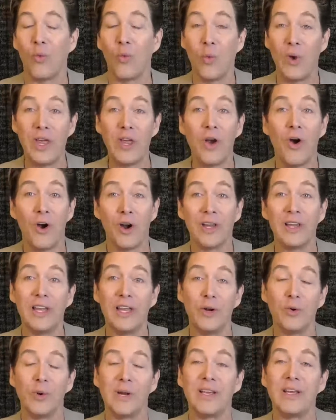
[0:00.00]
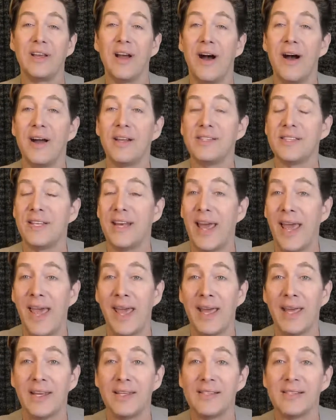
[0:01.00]
We are literally God's in
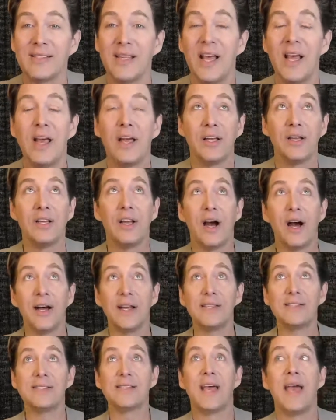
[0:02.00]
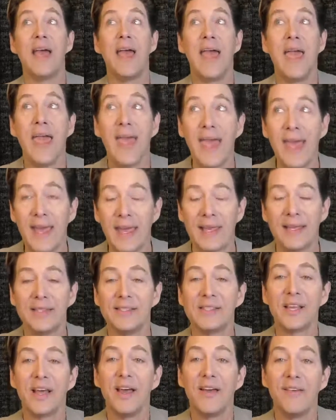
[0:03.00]
hands, God's
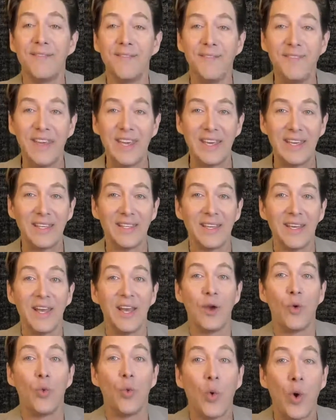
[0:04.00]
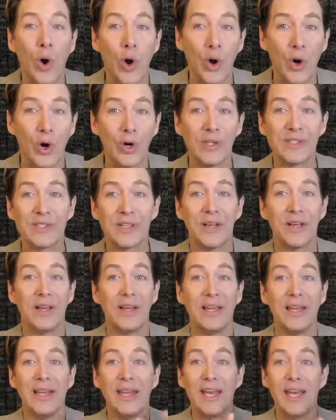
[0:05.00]
hands, feet, words,
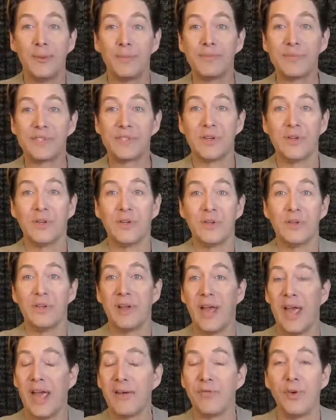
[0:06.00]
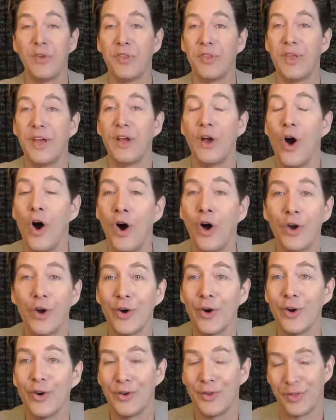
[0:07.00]
lips, everything on
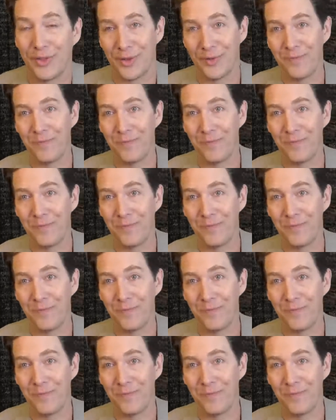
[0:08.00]
earth.